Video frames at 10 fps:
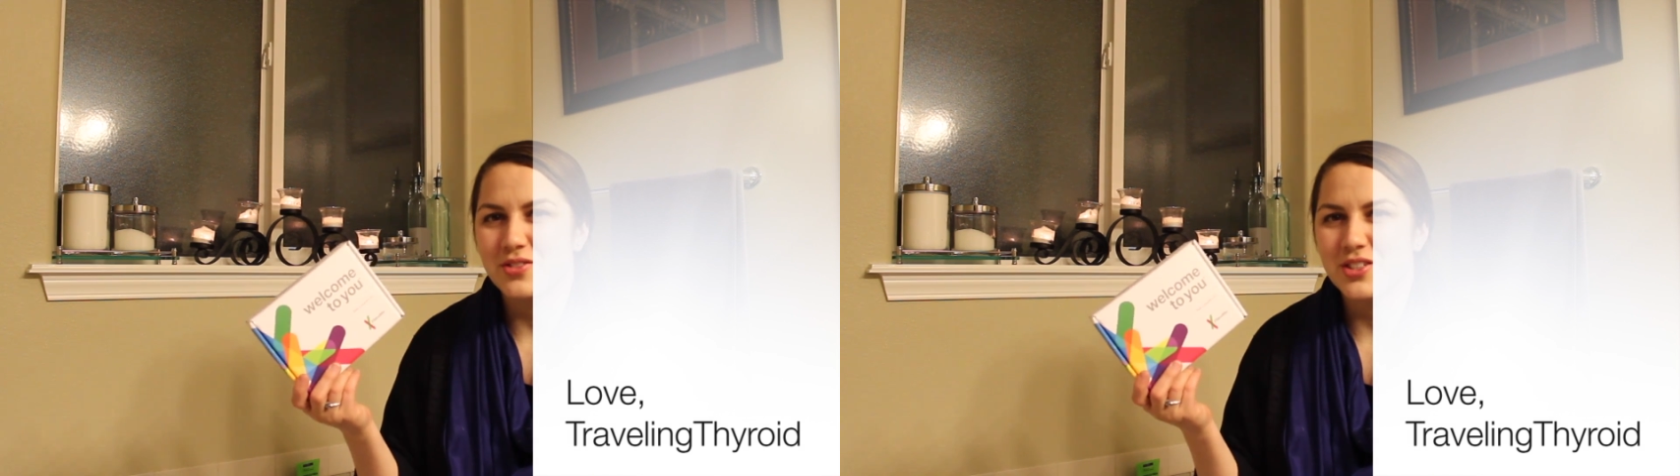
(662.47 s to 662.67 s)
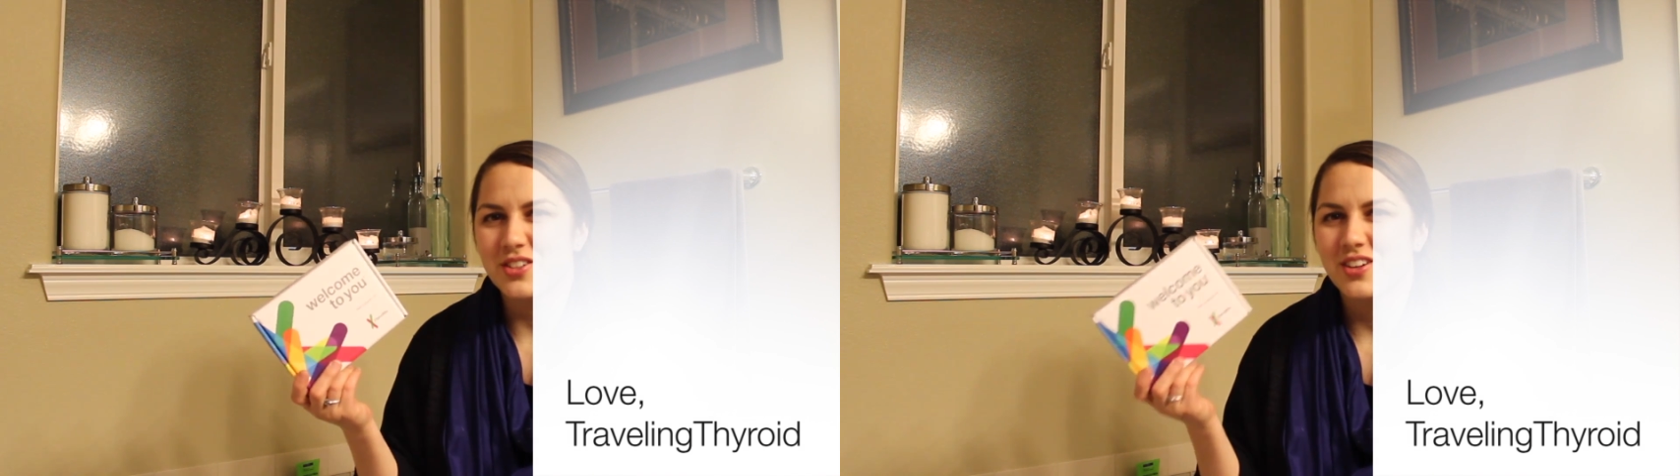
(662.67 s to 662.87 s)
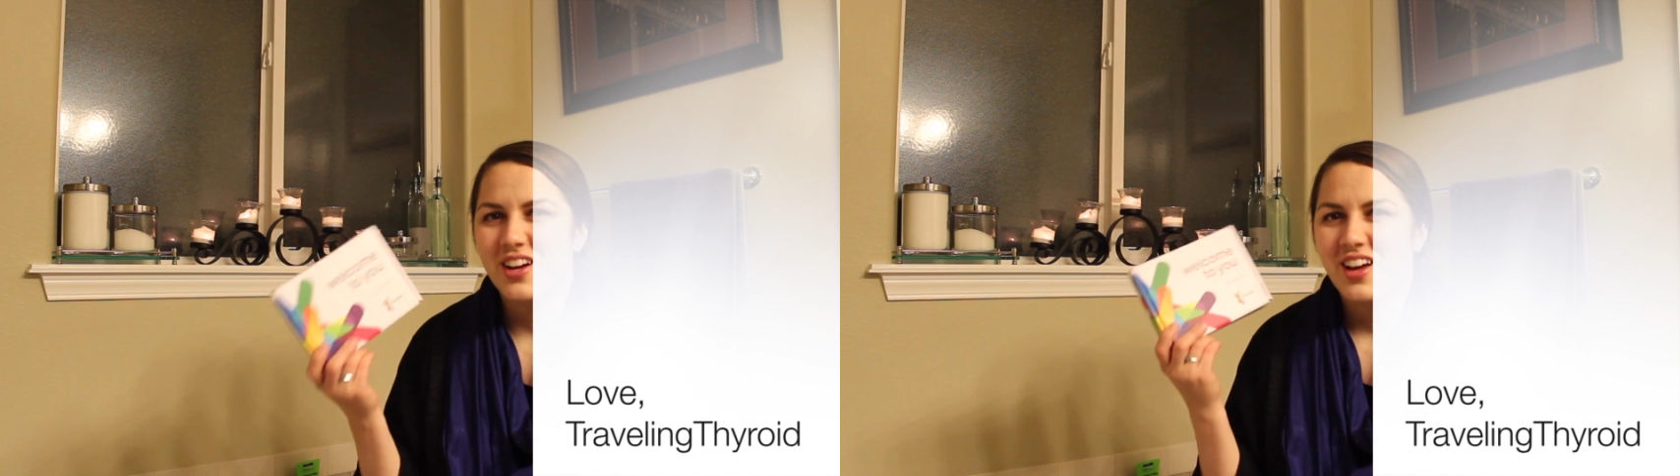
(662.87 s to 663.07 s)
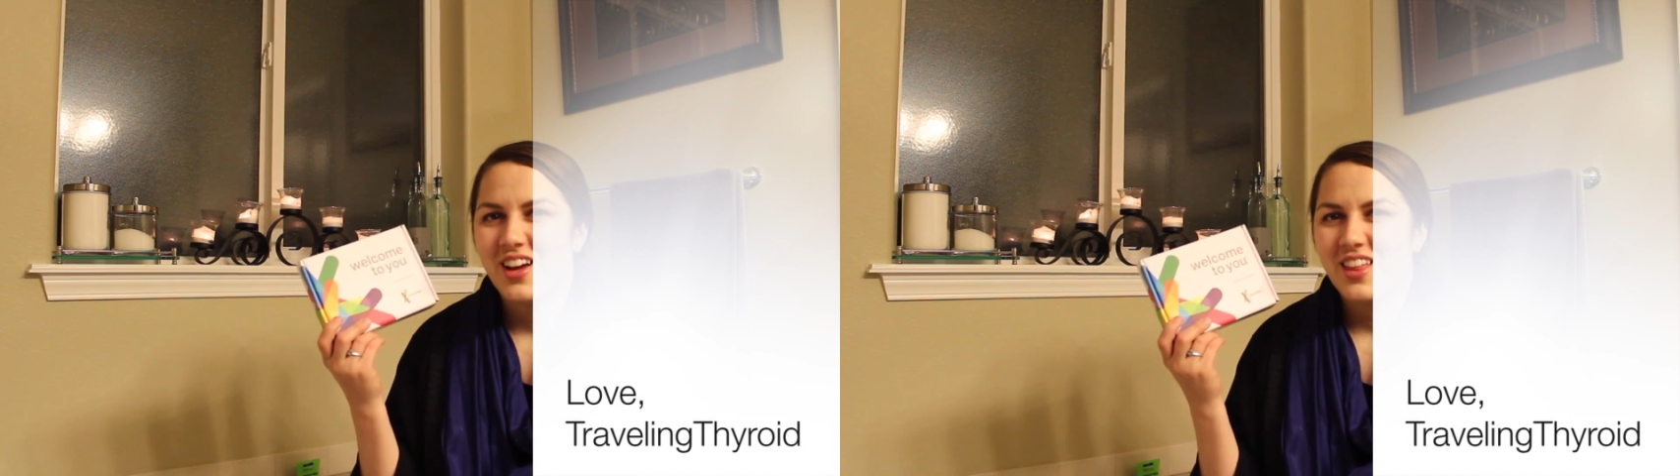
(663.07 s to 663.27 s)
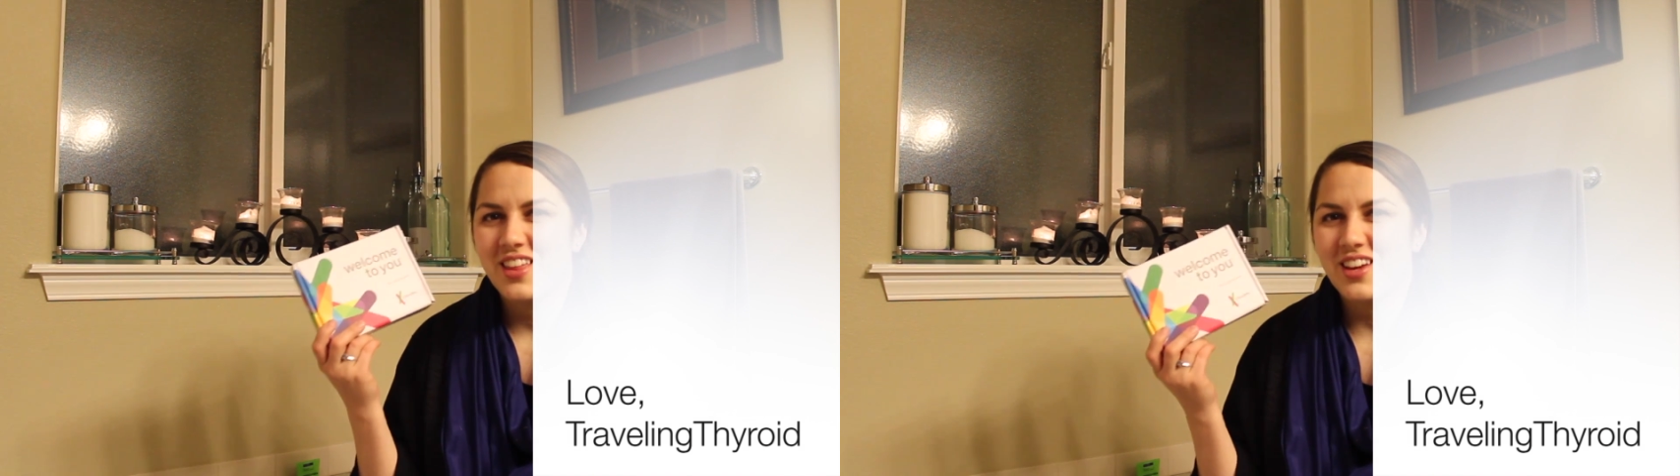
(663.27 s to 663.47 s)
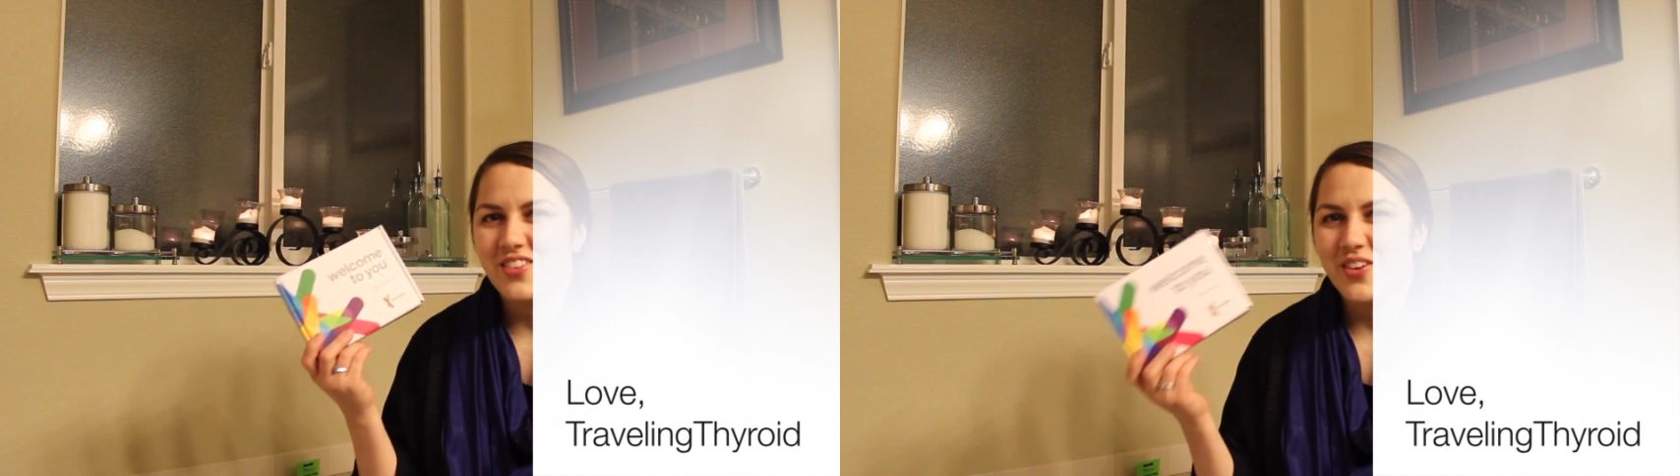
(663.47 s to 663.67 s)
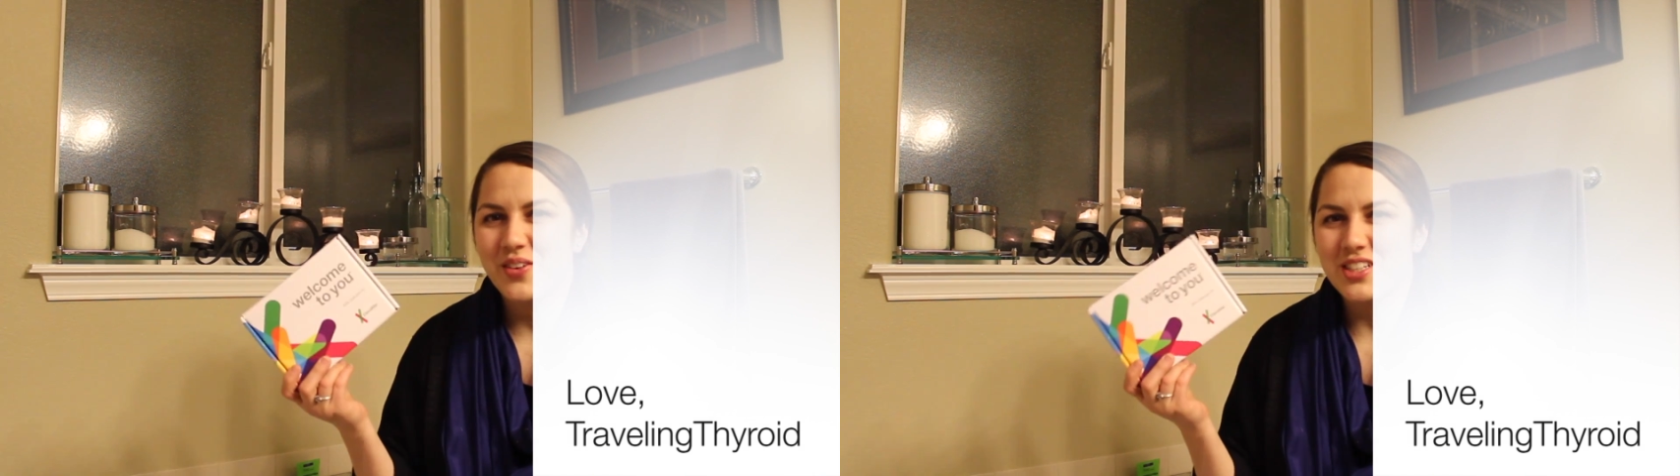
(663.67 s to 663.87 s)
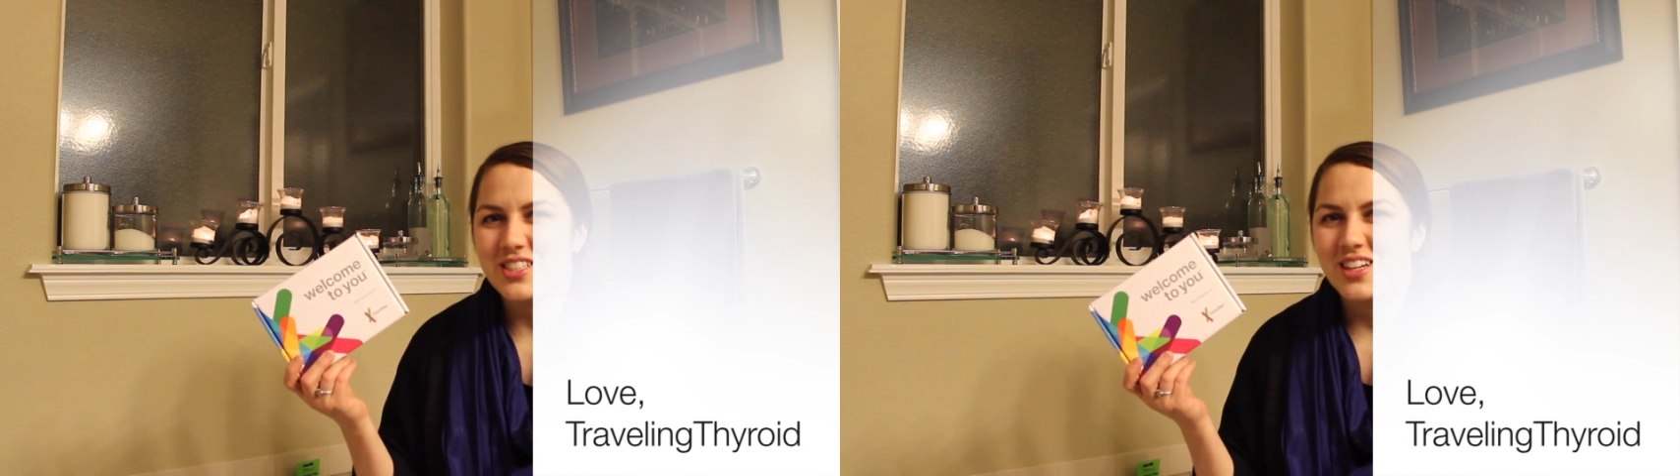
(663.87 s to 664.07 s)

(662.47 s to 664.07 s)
So Thank you very much